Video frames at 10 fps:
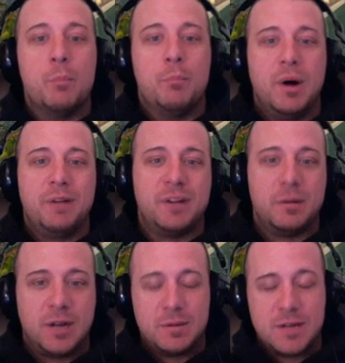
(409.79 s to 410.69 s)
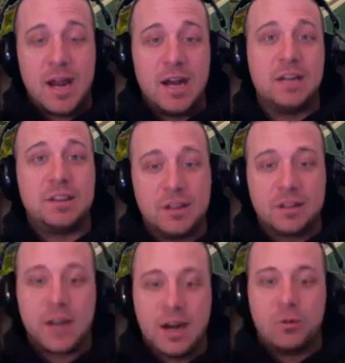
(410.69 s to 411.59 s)
buff up times, anything
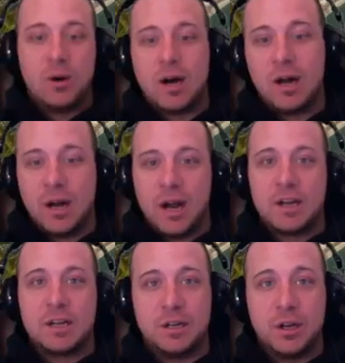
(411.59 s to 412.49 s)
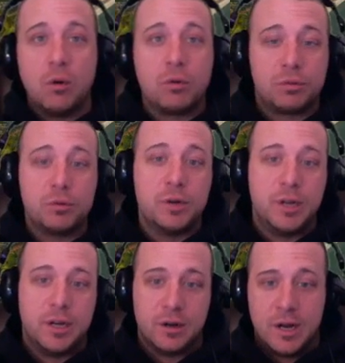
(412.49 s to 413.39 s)
that I want, I can go through
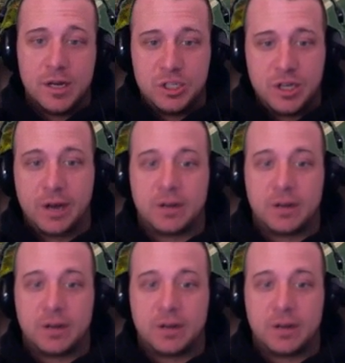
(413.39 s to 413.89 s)
here and check.